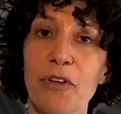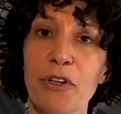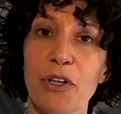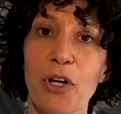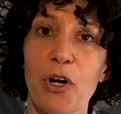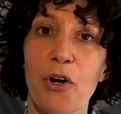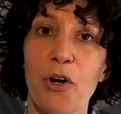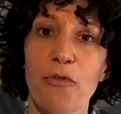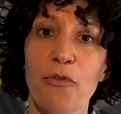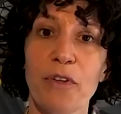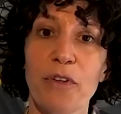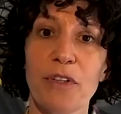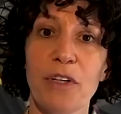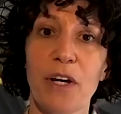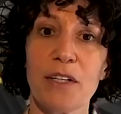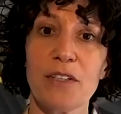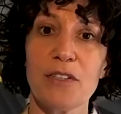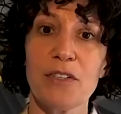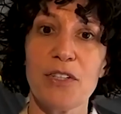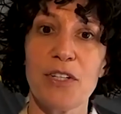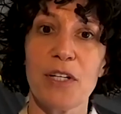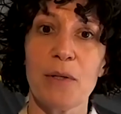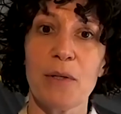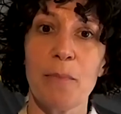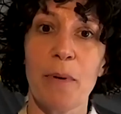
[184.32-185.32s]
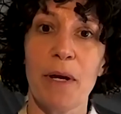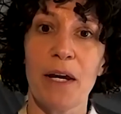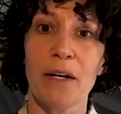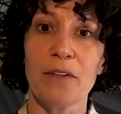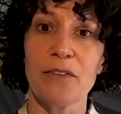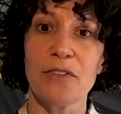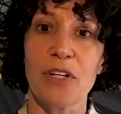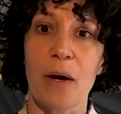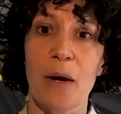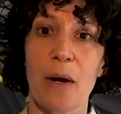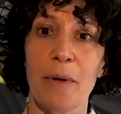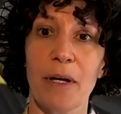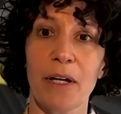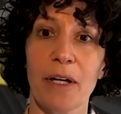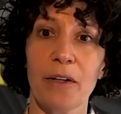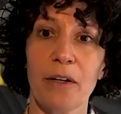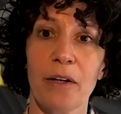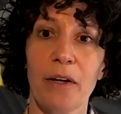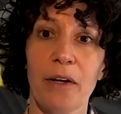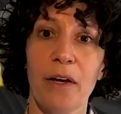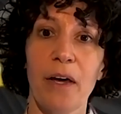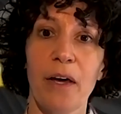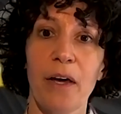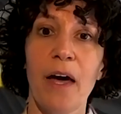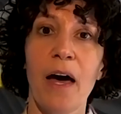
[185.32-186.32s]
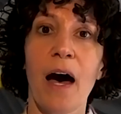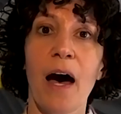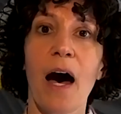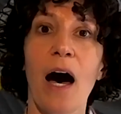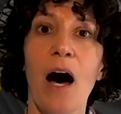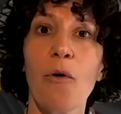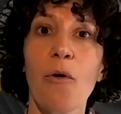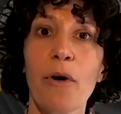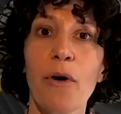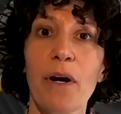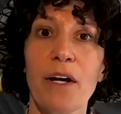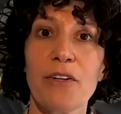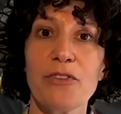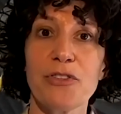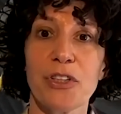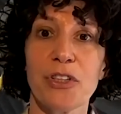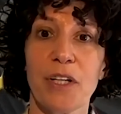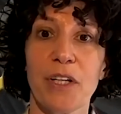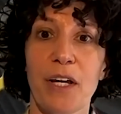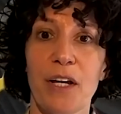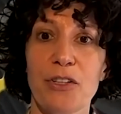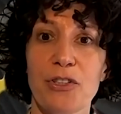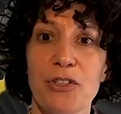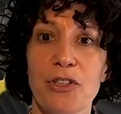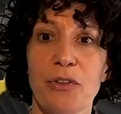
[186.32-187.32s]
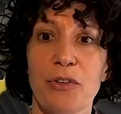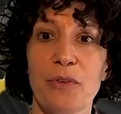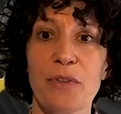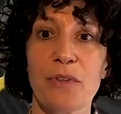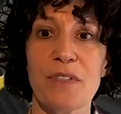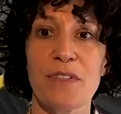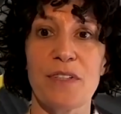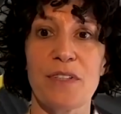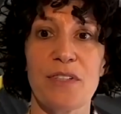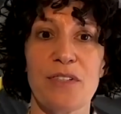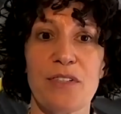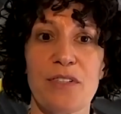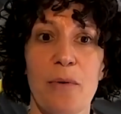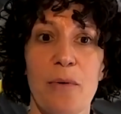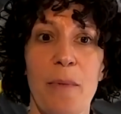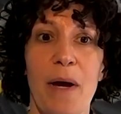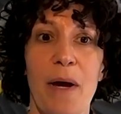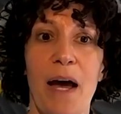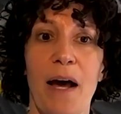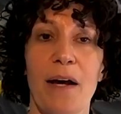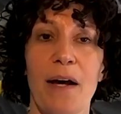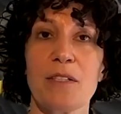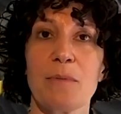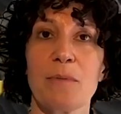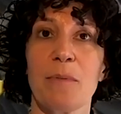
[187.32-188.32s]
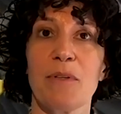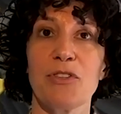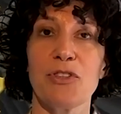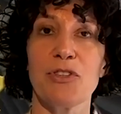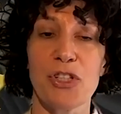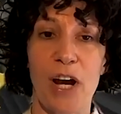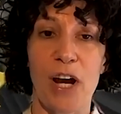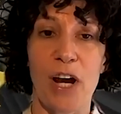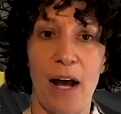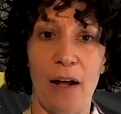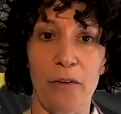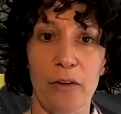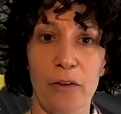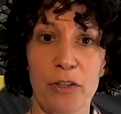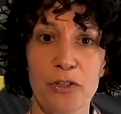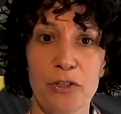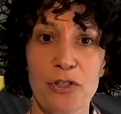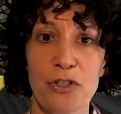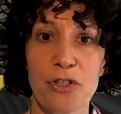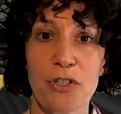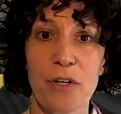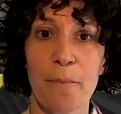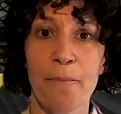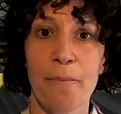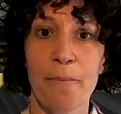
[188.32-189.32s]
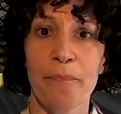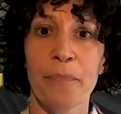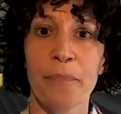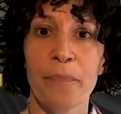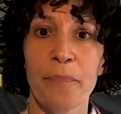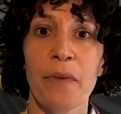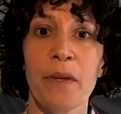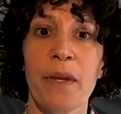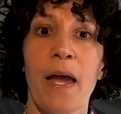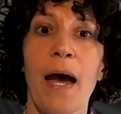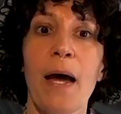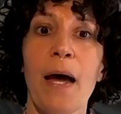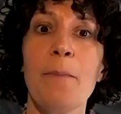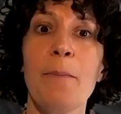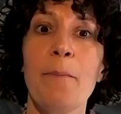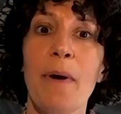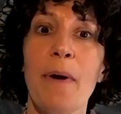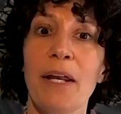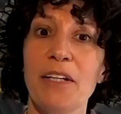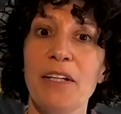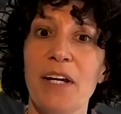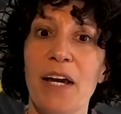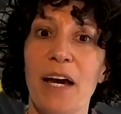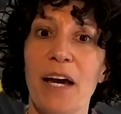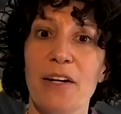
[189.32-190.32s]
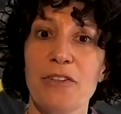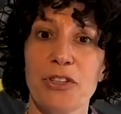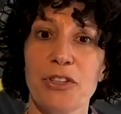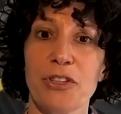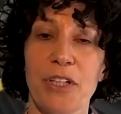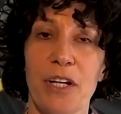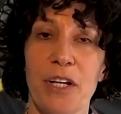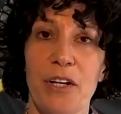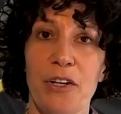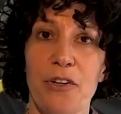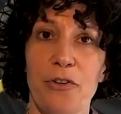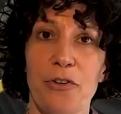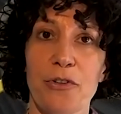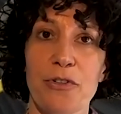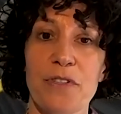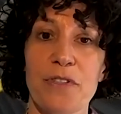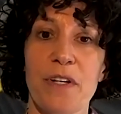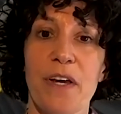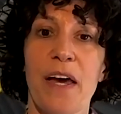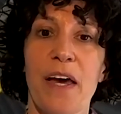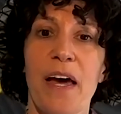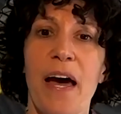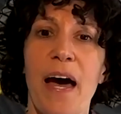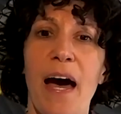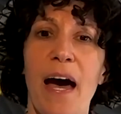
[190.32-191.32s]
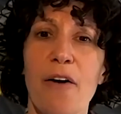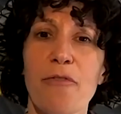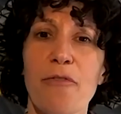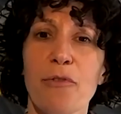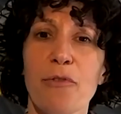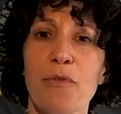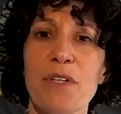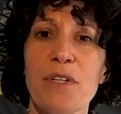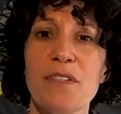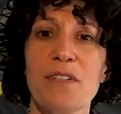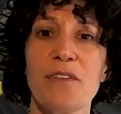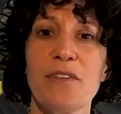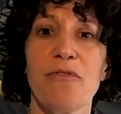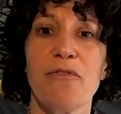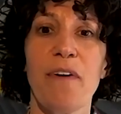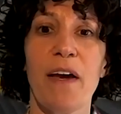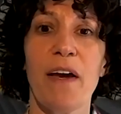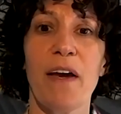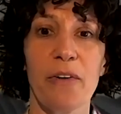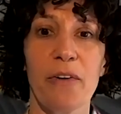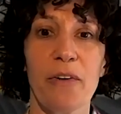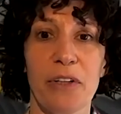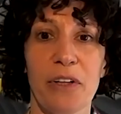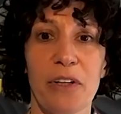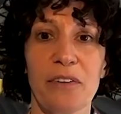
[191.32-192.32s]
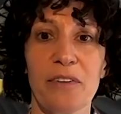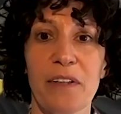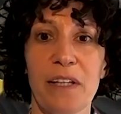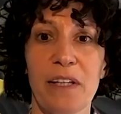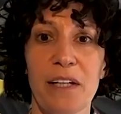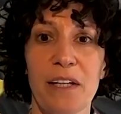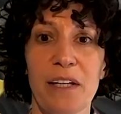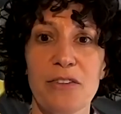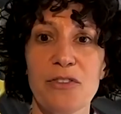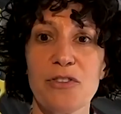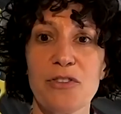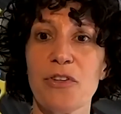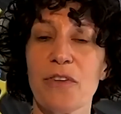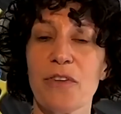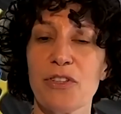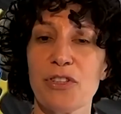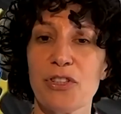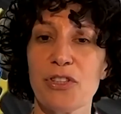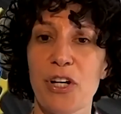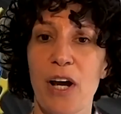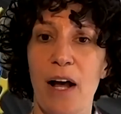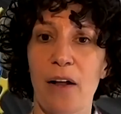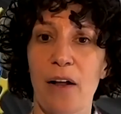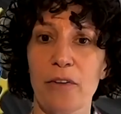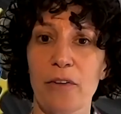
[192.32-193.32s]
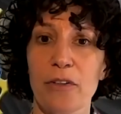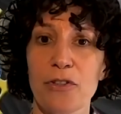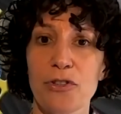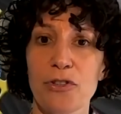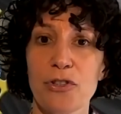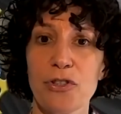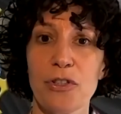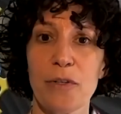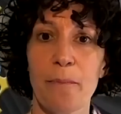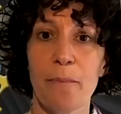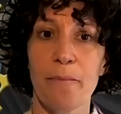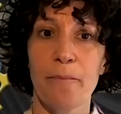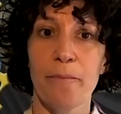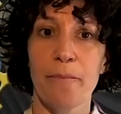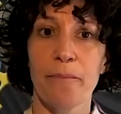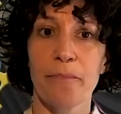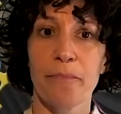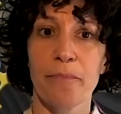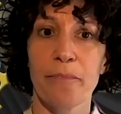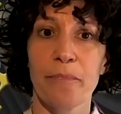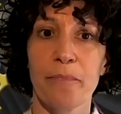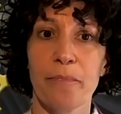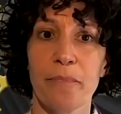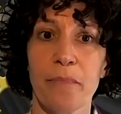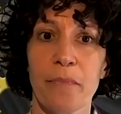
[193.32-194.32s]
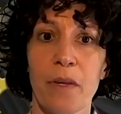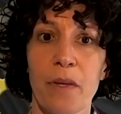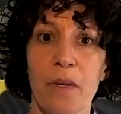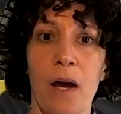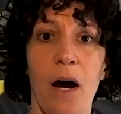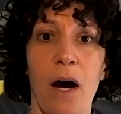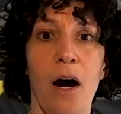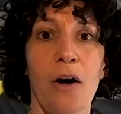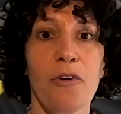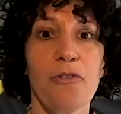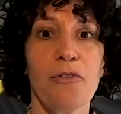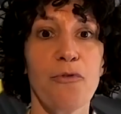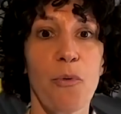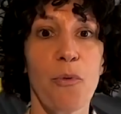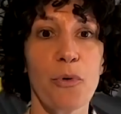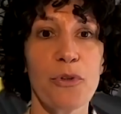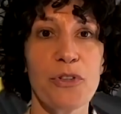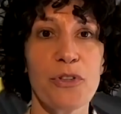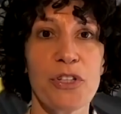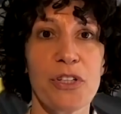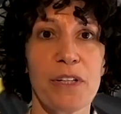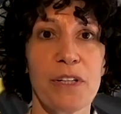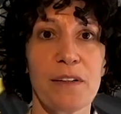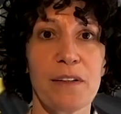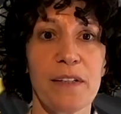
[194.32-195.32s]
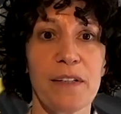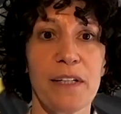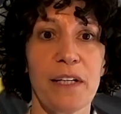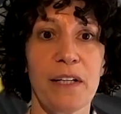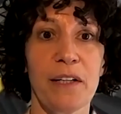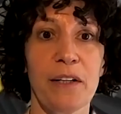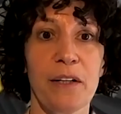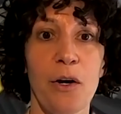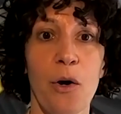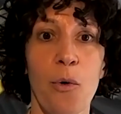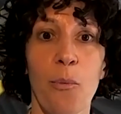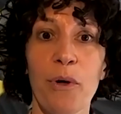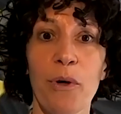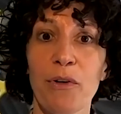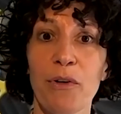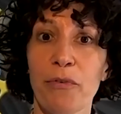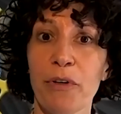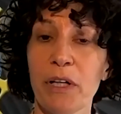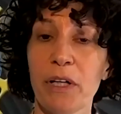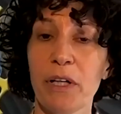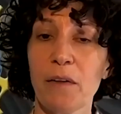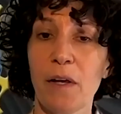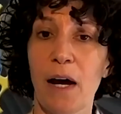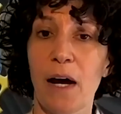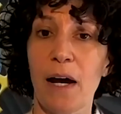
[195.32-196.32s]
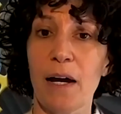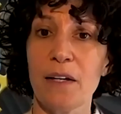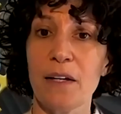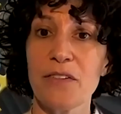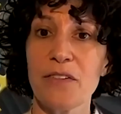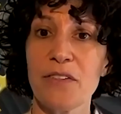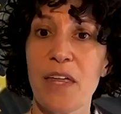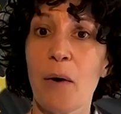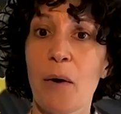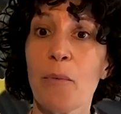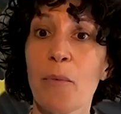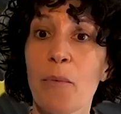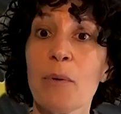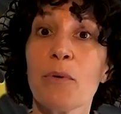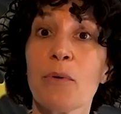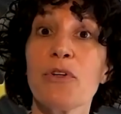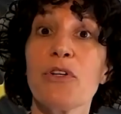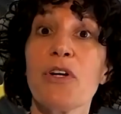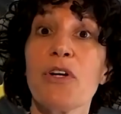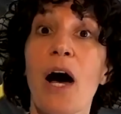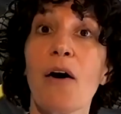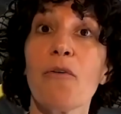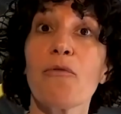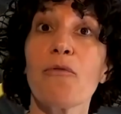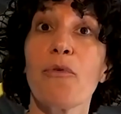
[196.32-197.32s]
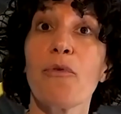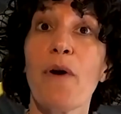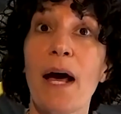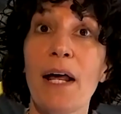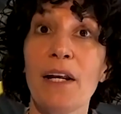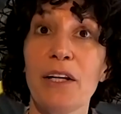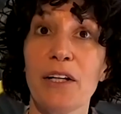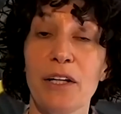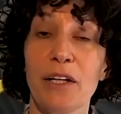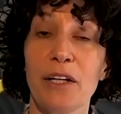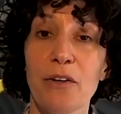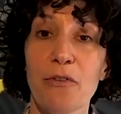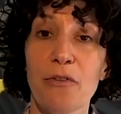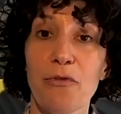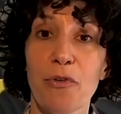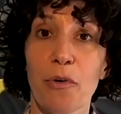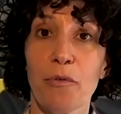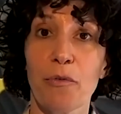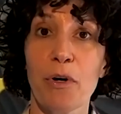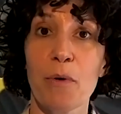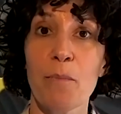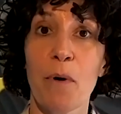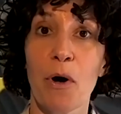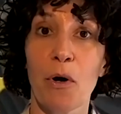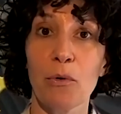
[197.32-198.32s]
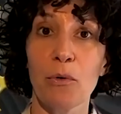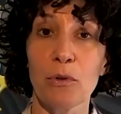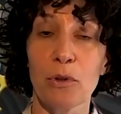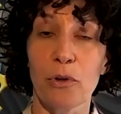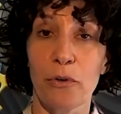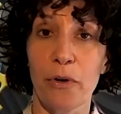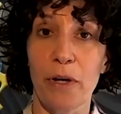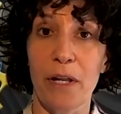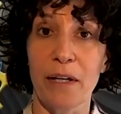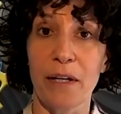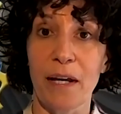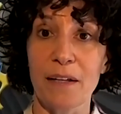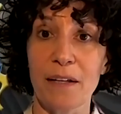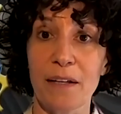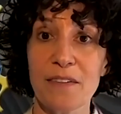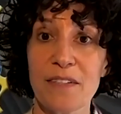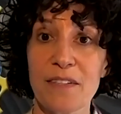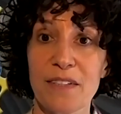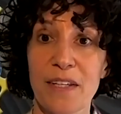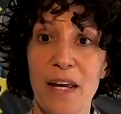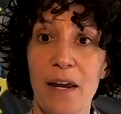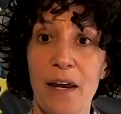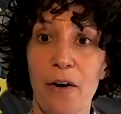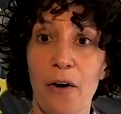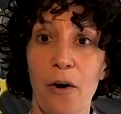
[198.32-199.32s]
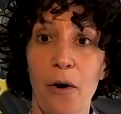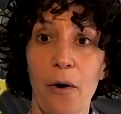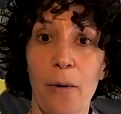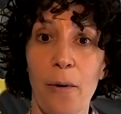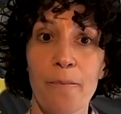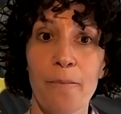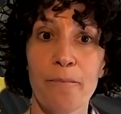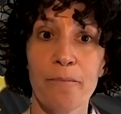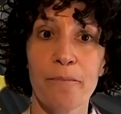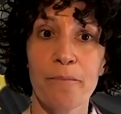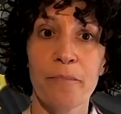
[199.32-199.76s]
the COVID-19 pandemic, our educational system has been challenged, and many educators have risen valiantly to the challenge. Unfortunately, we realized that we were not ready for remote learning at scale.